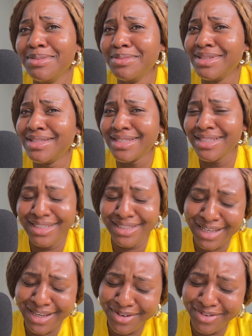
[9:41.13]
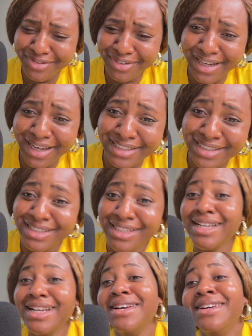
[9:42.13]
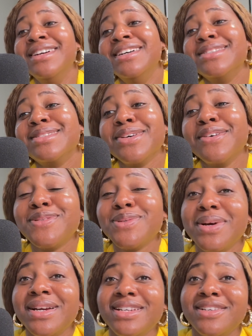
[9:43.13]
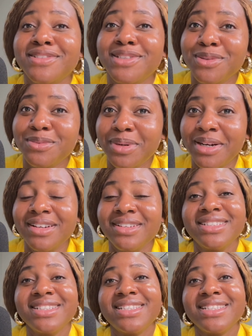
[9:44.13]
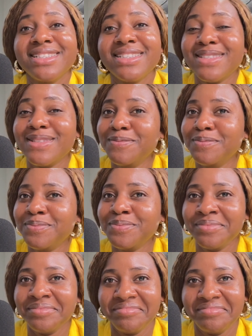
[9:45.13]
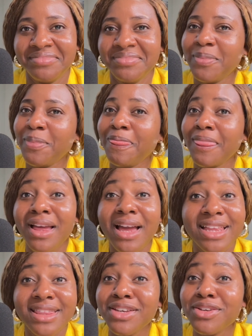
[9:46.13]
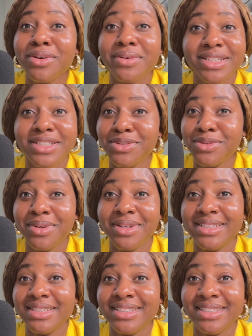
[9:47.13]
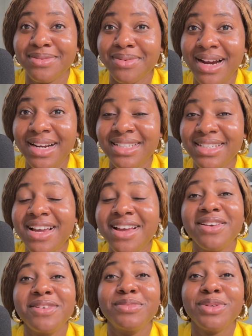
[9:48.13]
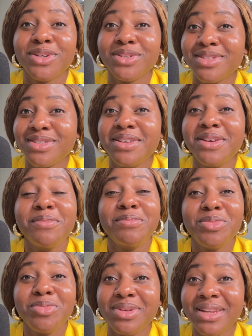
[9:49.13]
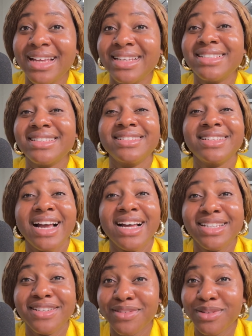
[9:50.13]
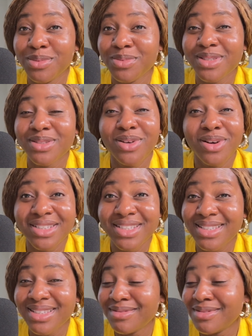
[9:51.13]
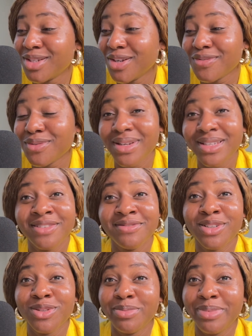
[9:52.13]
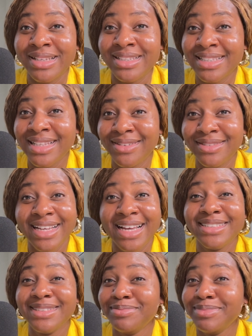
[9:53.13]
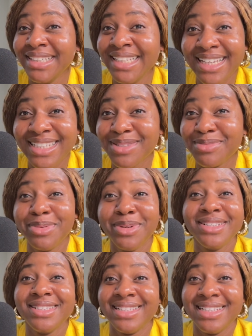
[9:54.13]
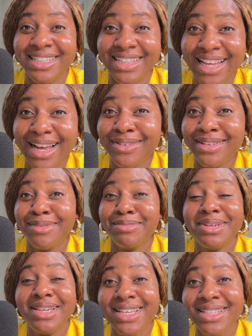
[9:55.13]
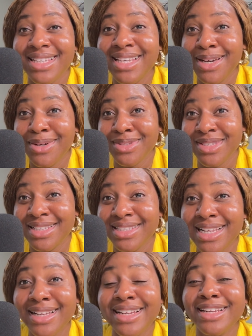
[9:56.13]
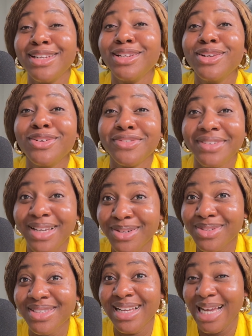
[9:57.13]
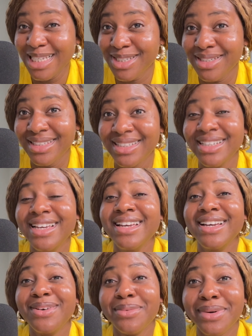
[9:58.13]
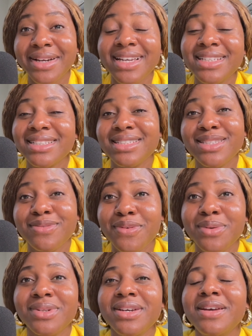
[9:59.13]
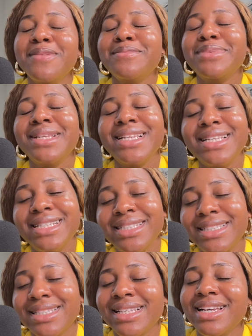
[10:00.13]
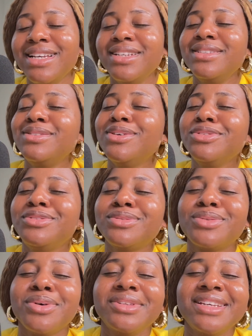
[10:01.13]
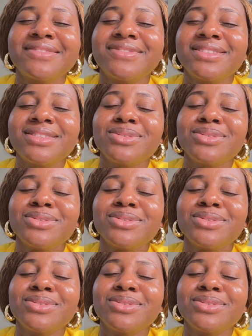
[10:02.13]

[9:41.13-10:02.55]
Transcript: 6, I don't forget. Software developer. This is, I think you already know what it is, right? Because People that can develop all these software developers now, they are the biggest boys in town and biggest girls in town. And a lot of girls actually working in this field. Please don't turn everything.